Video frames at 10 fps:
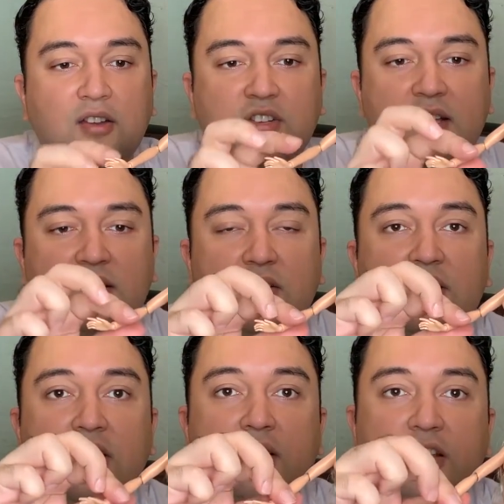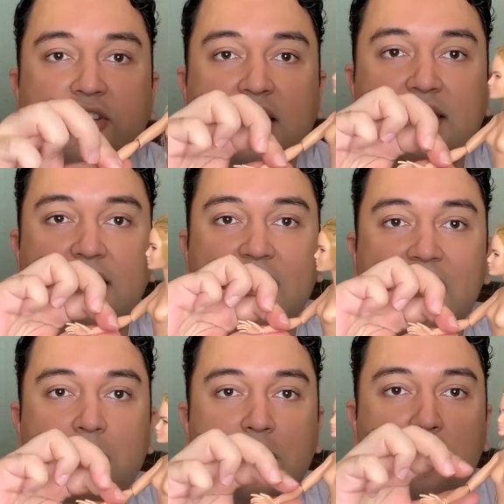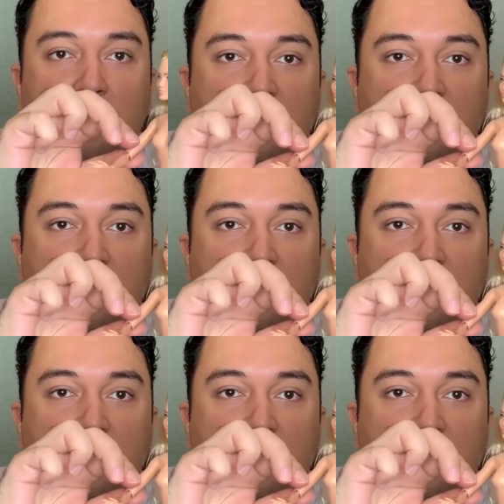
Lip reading: she has articulation at the elbow,